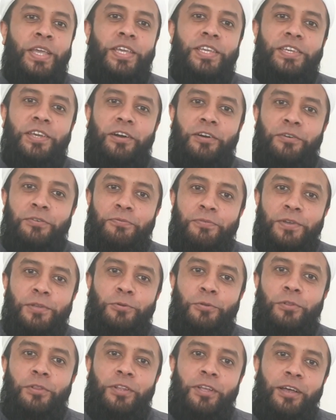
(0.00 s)

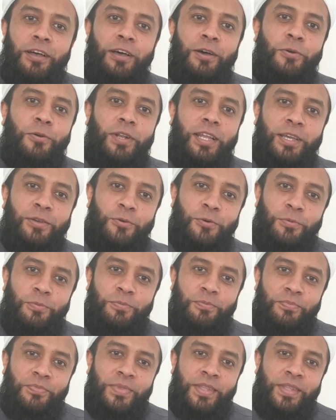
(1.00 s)
Yaghfirullahu lakum.